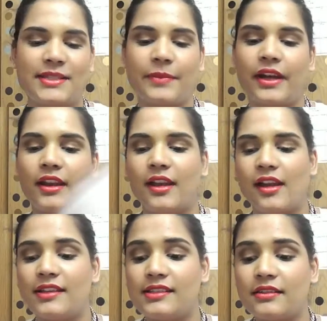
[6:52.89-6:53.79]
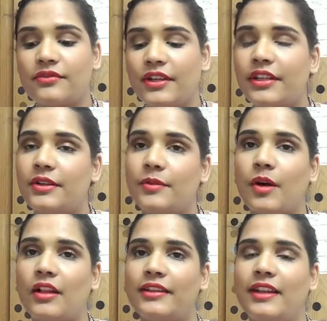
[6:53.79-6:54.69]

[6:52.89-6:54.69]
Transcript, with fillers: but still really good quality.